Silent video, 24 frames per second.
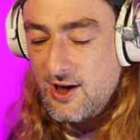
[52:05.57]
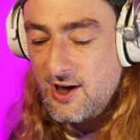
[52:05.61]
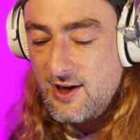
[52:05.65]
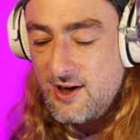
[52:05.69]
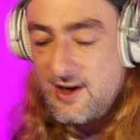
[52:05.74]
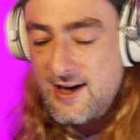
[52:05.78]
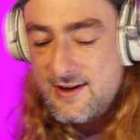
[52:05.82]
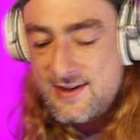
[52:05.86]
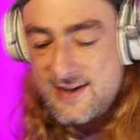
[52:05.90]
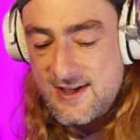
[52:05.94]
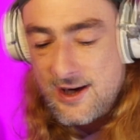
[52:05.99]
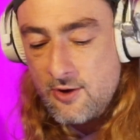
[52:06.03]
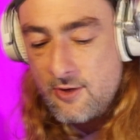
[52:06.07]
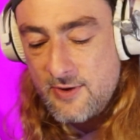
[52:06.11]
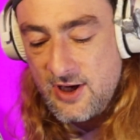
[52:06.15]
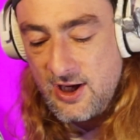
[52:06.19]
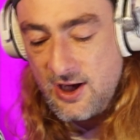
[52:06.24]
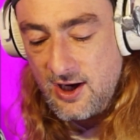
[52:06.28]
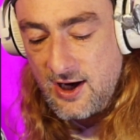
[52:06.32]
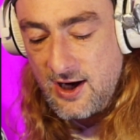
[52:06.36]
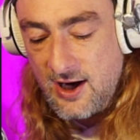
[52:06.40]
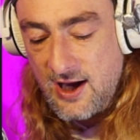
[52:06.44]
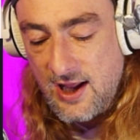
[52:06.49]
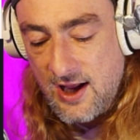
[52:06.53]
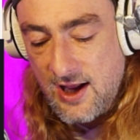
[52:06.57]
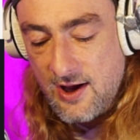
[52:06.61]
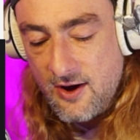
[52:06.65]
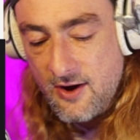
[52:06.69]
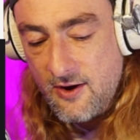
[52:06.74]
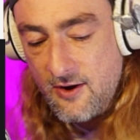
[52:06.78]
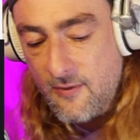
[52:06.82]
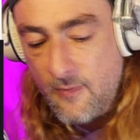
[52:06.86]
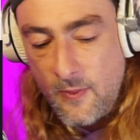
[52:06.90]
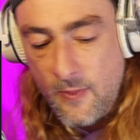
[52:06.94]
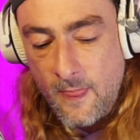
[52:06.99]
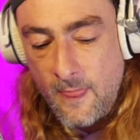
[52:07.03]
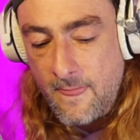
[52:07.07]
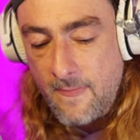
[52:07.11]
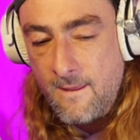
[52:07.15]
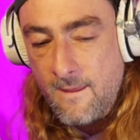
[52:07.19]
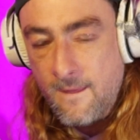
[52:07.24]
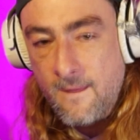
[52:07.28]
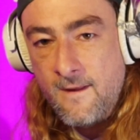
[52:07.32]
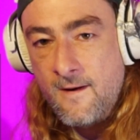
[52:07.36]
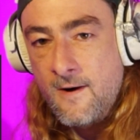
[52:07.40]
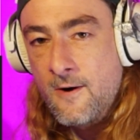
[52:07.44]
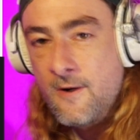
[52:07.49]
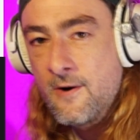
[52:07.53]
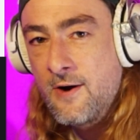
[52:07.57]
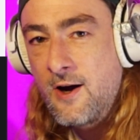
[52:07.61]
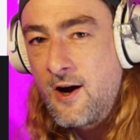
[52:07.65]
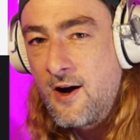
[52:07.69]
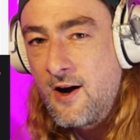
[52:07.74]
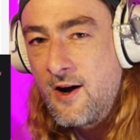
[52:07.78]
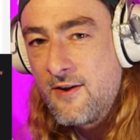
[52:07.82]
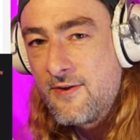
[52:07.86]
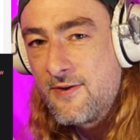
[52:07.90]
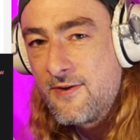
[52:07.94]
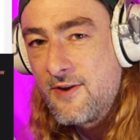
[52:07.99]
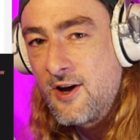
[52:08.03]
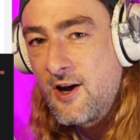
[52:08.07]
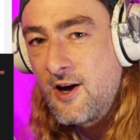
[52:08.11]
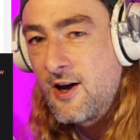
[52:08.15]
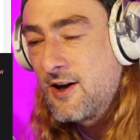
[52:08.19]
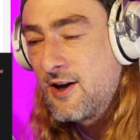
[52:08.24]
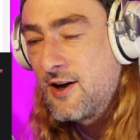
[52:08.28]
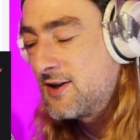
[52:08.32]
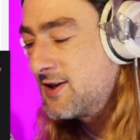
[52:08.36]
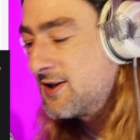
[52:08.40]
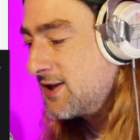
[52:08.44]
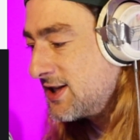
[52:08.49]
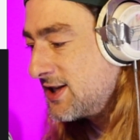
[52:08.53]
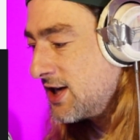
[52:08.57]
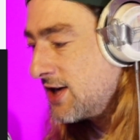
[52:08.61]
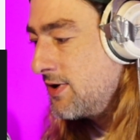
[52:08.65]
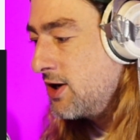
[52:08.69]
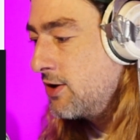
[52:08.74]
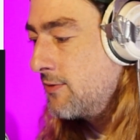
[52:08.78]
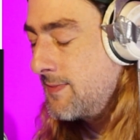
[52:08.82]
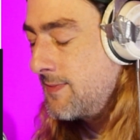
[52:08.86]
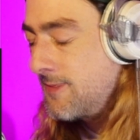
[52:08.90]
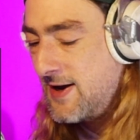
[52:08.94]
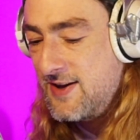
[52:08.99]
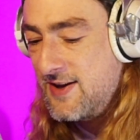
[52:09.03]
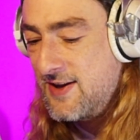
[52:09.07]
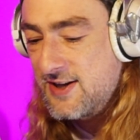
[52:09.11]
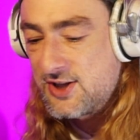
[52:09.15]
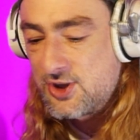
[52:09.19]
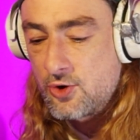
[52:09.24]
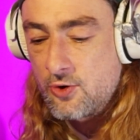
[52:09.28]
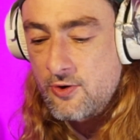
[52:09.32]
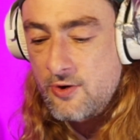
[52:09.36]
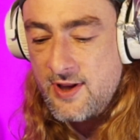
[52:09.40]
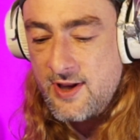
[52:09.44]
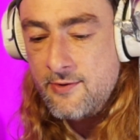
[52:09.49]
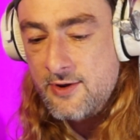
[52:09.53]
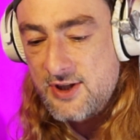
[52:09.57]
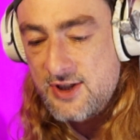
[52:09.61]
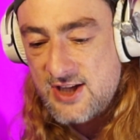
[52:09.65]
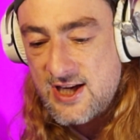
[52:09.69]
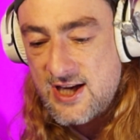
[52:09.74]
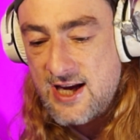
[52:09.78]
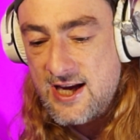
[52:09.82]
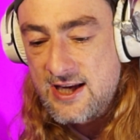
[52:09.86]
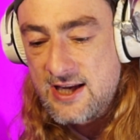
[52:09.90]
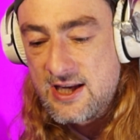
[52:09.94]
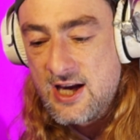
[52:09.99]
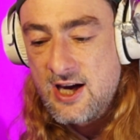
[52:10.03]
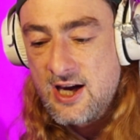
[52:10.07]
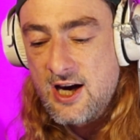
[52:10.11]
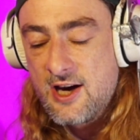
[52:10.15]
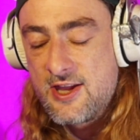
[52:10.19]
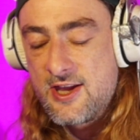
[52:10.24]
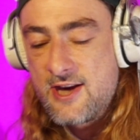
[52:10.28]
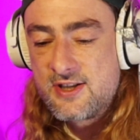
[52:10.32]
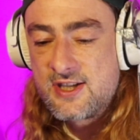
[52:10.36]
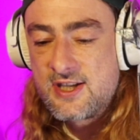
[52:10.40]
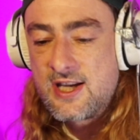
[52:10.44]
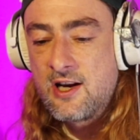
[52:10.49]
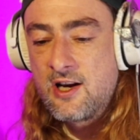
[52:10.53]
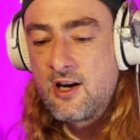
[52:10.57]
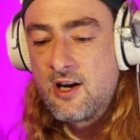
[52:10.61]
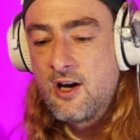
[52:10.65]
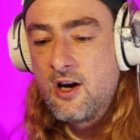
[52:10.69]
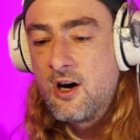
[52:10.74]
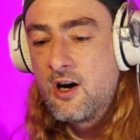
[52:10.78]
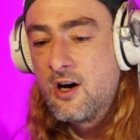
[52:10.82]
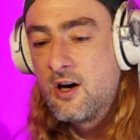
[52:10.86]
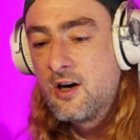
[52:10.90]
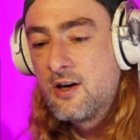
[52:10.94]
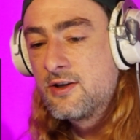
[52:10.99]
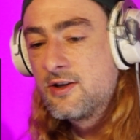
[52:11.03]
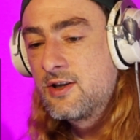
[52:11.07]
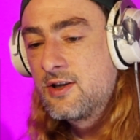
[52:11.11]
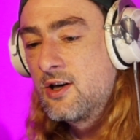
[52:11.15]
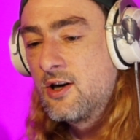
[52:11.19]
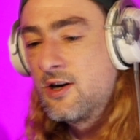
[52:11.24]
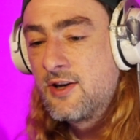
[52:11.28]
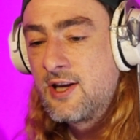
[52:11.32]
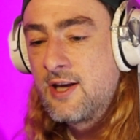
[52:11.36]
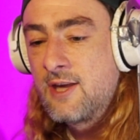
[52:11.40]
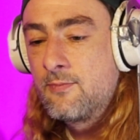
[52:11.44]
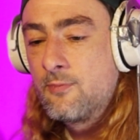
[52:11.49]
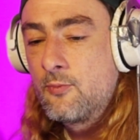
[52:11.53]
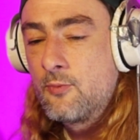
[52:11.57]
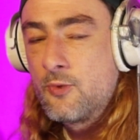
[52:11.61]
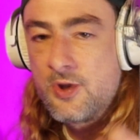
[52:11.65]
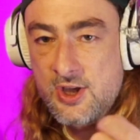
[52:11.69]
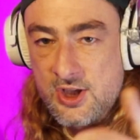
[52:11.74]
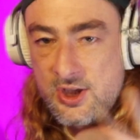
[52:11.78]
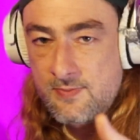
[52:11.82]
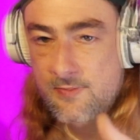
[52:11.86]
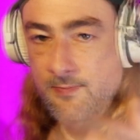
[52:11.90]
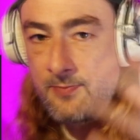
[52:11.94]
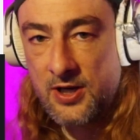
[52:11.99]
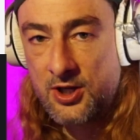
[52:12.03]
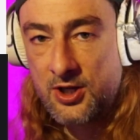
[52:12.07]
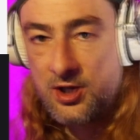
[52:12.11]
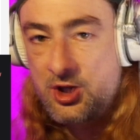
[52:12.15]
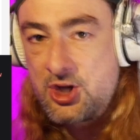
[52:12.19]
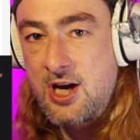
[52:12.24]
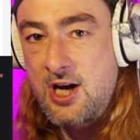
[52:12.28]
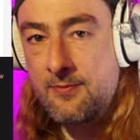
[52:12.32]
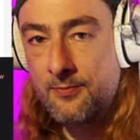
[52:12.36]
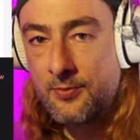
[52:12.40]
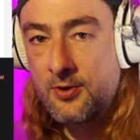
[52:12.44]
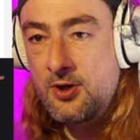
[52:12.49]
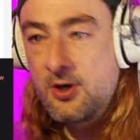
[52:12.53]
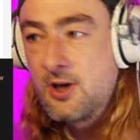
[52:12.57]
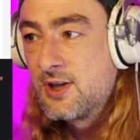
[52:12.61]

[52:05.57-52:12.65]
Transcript: Now tell me, you know, tell me a little bit about their story, they would say. And they would say, like, oh, you know, they were this big champion.